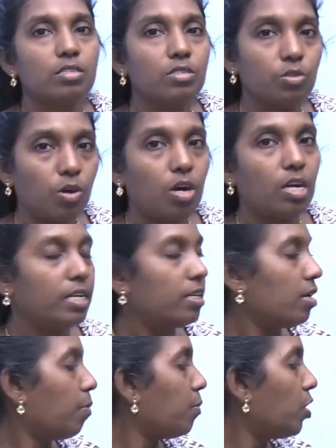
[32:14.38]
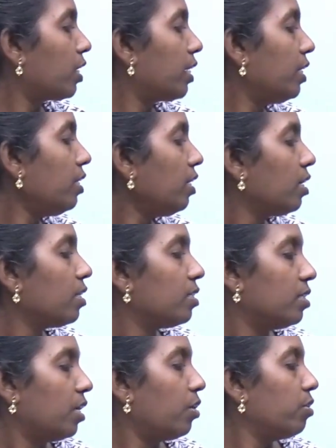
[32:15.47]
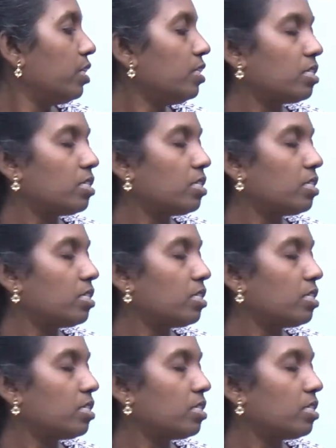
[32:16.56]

To honor Morgan, the unit